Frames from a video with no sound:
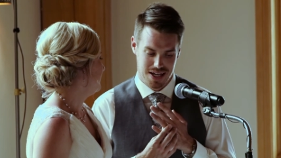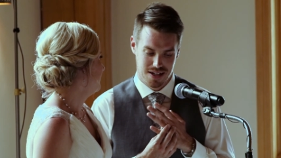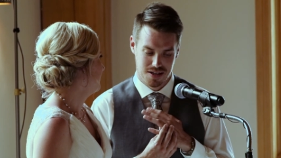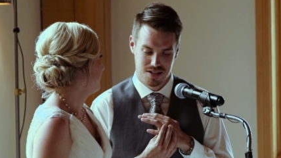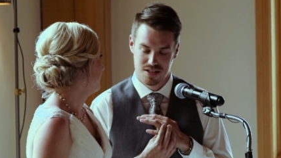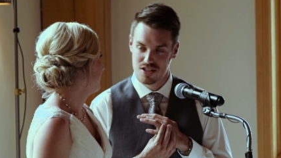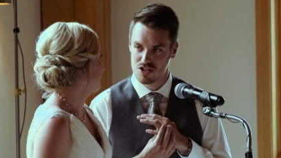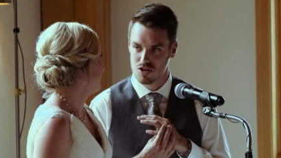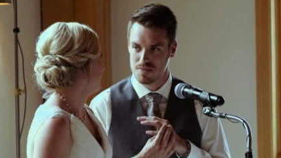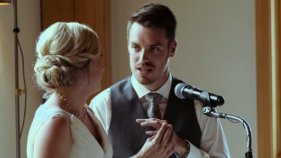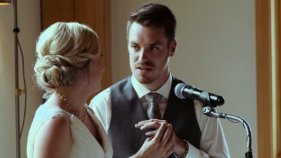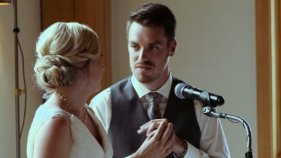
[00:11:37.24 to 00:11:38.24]
ring to
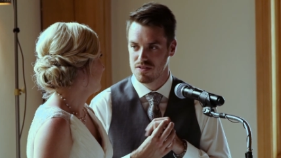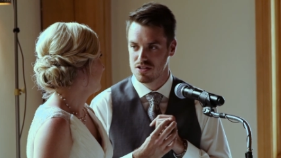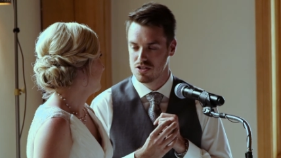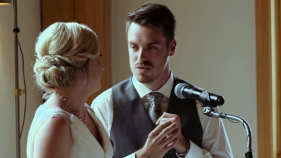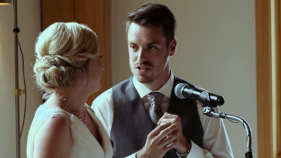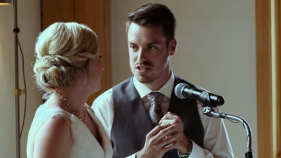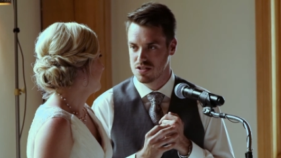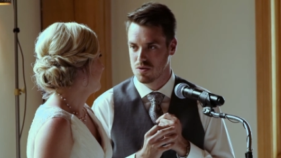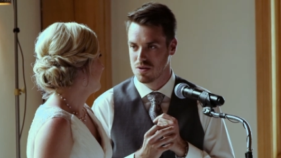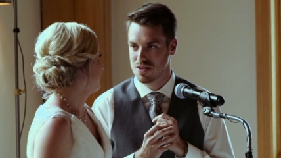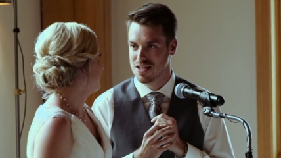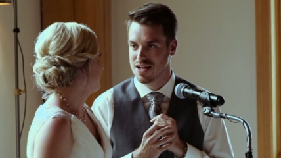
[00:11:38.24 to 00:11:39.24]
show my love for the truest
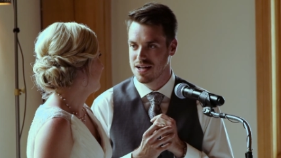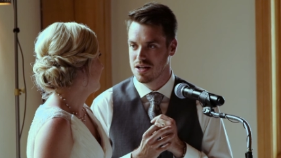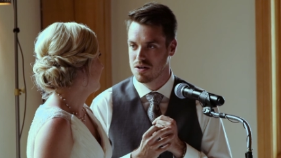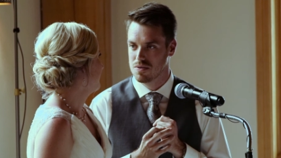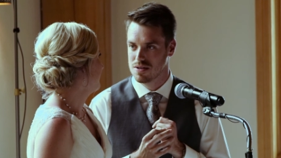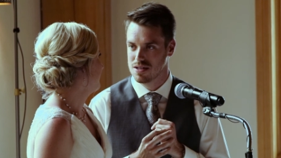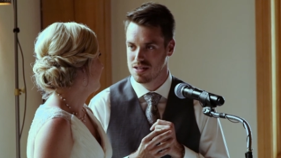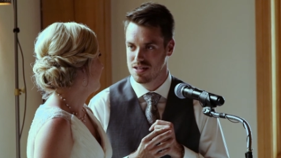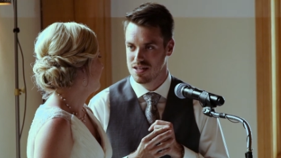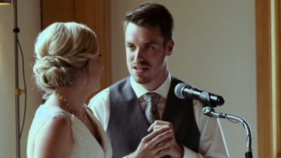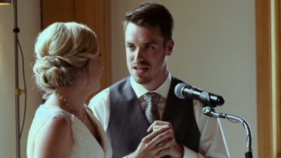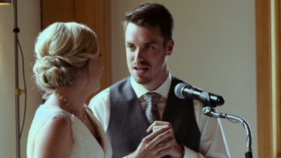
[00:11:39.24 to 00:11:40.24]
soul that I know
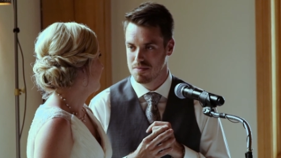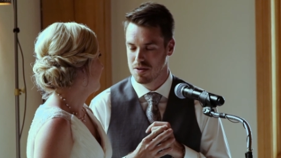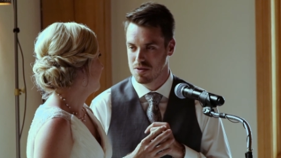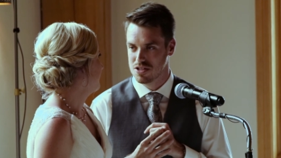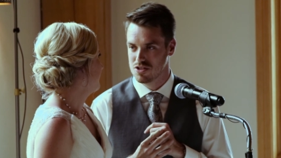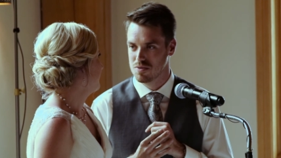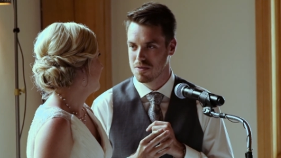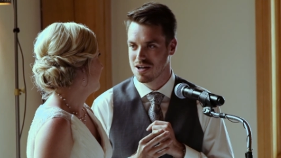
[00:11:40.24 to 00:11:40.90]
and my one true